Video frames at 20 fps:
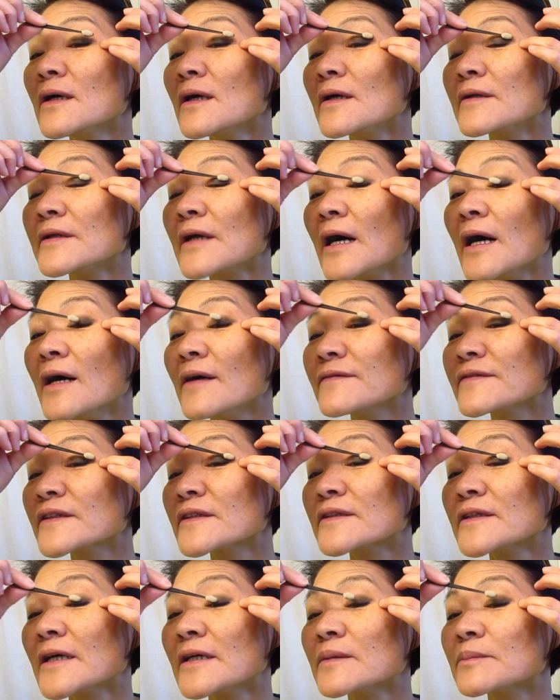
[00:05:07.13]
and
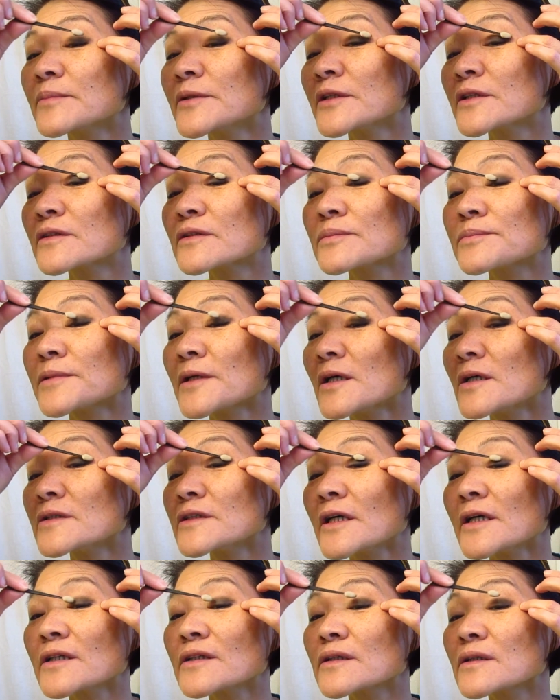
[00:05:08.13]
after that big
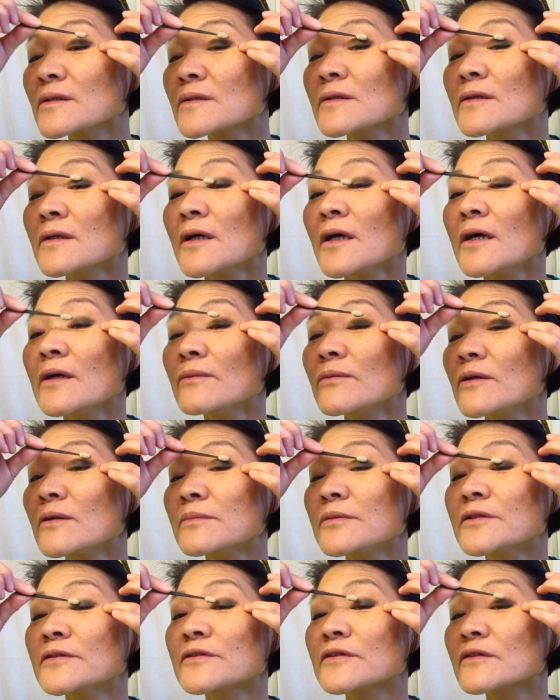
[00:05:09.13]
project I will
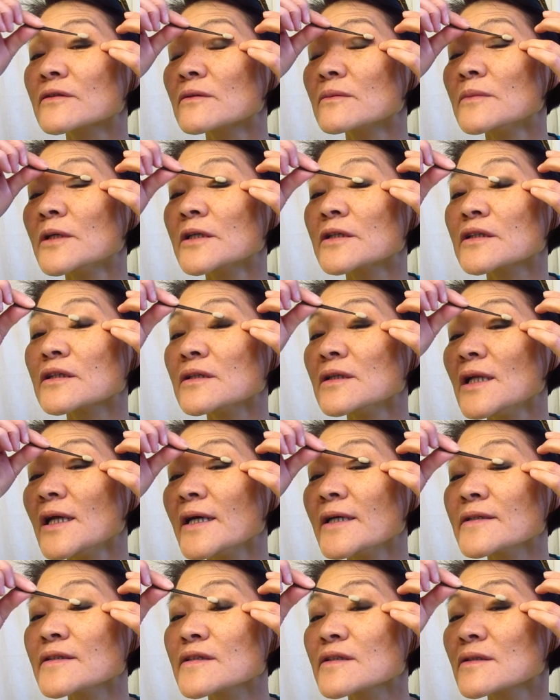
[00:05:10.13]
be so much
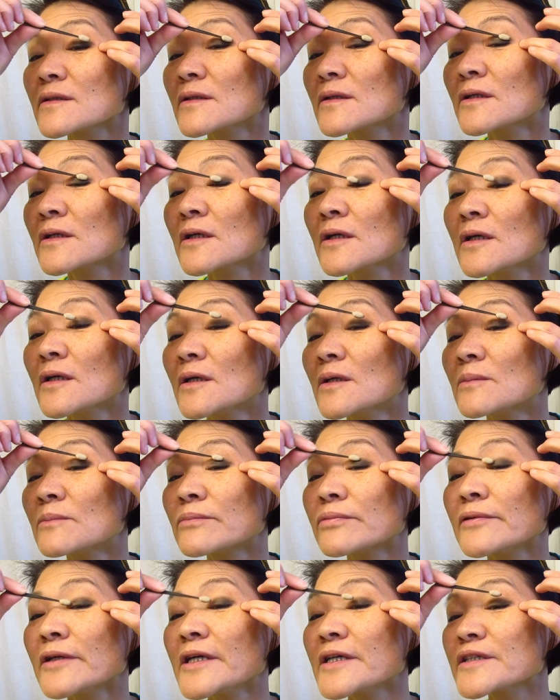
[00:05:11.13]
less
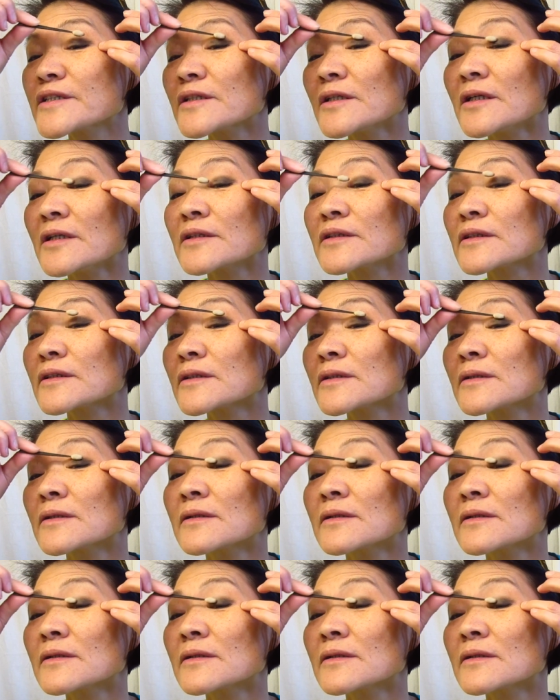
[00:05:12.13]
pressured.